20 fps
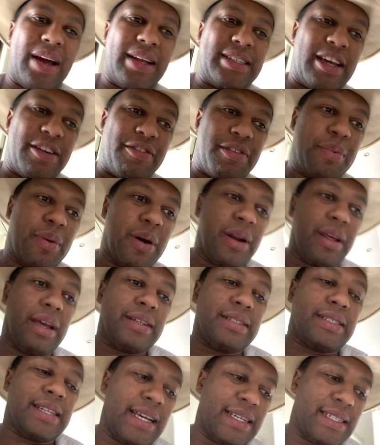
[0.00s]
and everybody
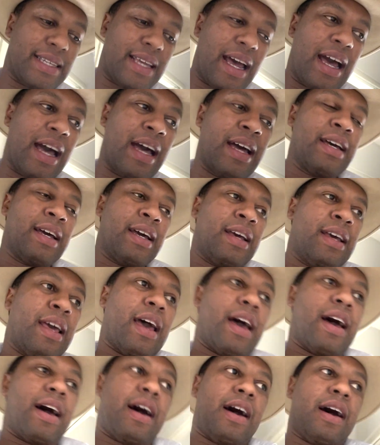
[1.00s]
and Deza,
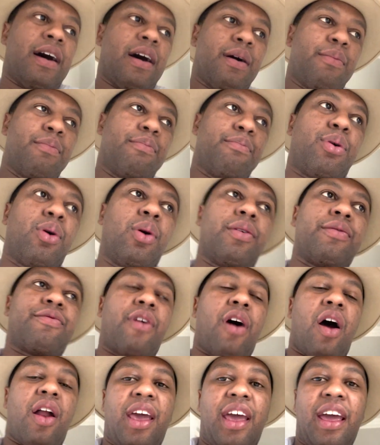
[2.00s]
um, Paul and
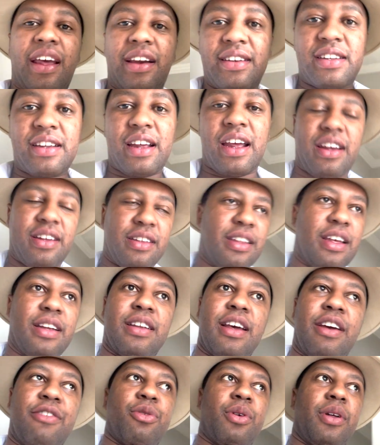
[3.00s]
Fanny and,
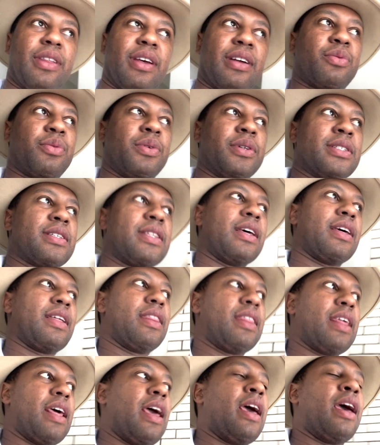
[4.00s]
and, everyone that was
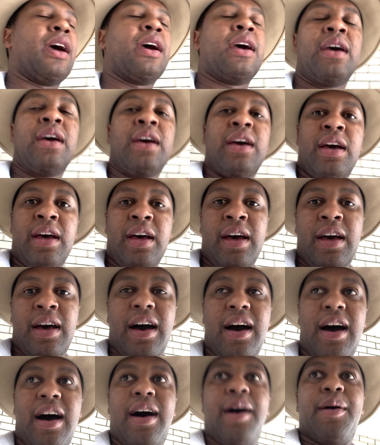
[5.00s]
there
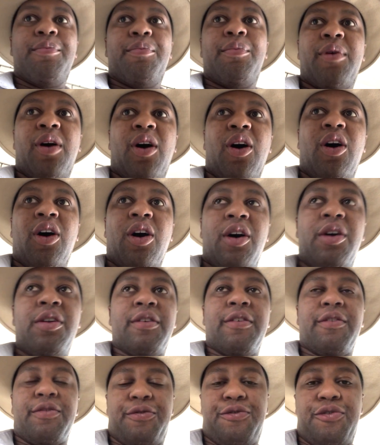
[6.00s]
um,
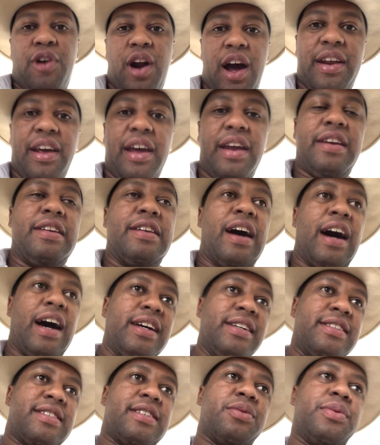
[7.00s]
on Friday
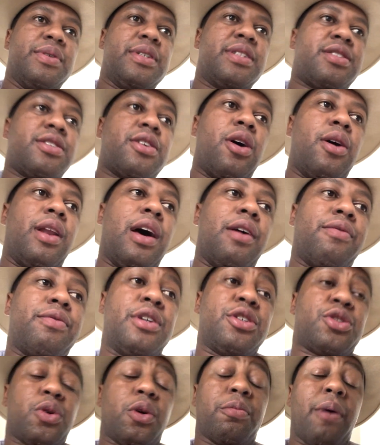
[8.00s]
night. It was so lovely.
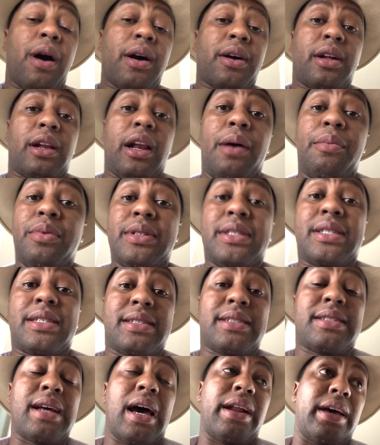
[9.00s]
Shortmarket Club was
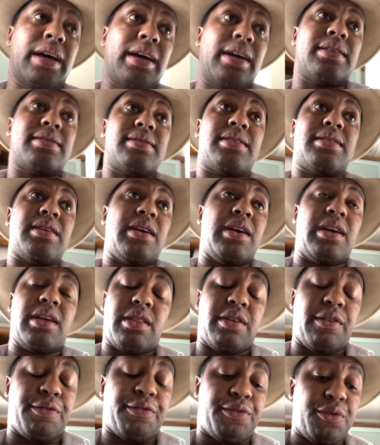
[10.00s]
stunning. Uh,
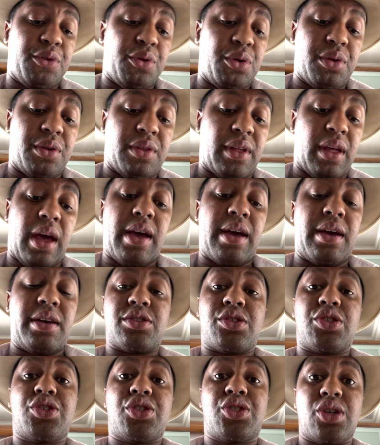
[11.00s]
the food there
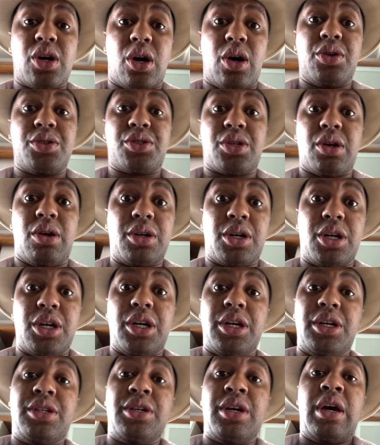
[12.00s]
is so, so
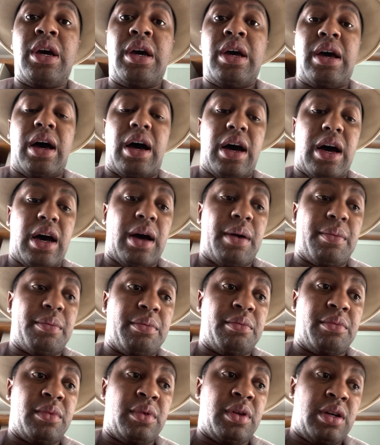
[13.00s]
good.
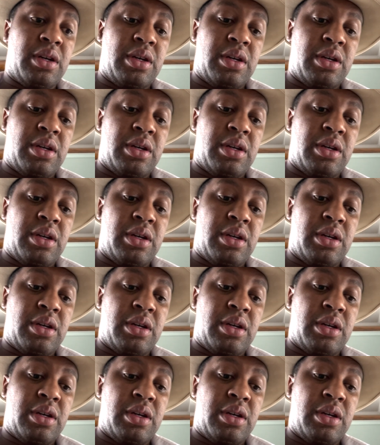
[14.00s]
Um,